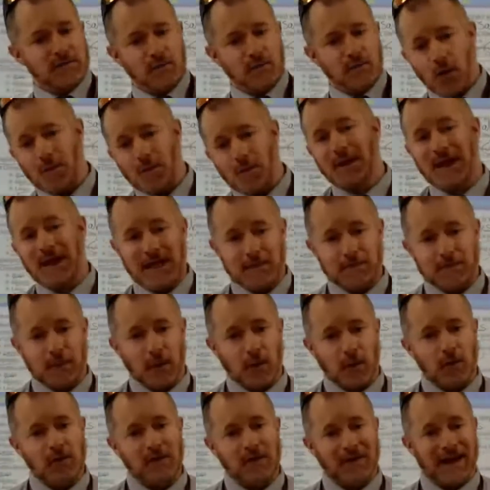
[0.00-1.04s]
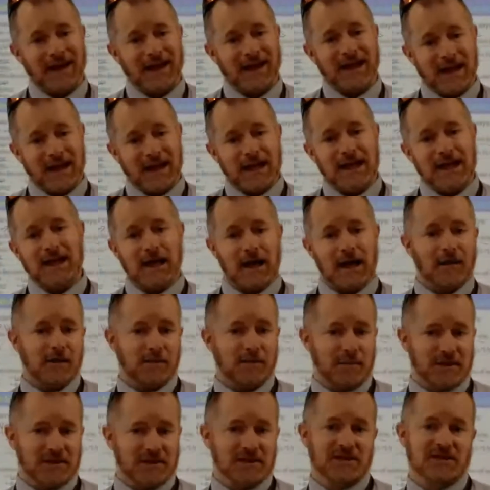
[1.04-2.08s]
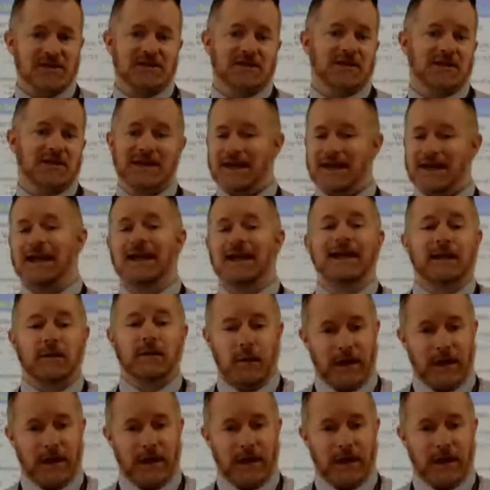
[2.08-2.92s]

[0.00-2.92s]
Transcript: more people than any other business anywhere.